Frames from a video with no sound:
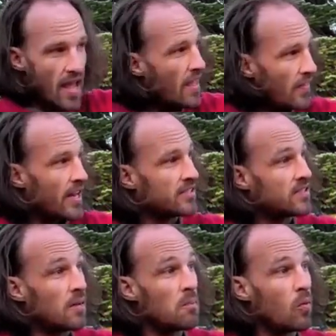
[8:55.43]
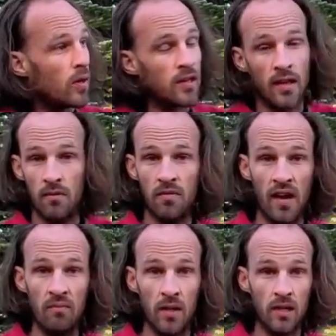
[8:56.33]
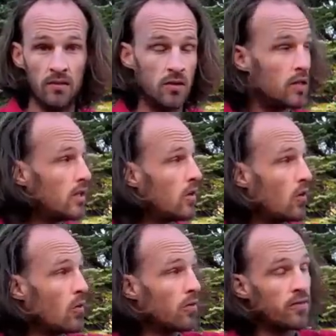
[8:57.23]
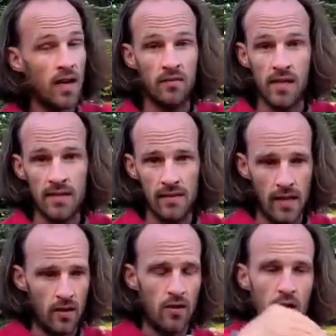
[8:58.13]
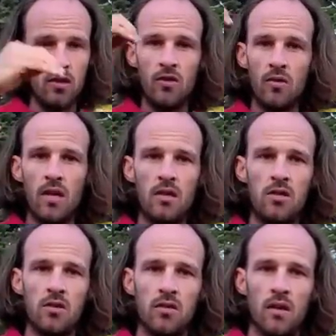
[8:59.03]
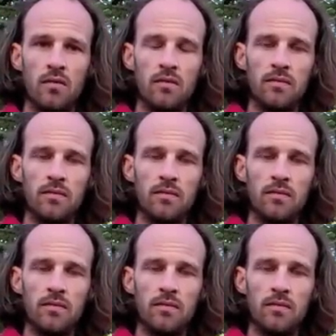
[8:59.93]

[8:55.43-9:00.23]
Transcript: And then at some point in that 5 minutes or 5 days later, you'll catch yourself.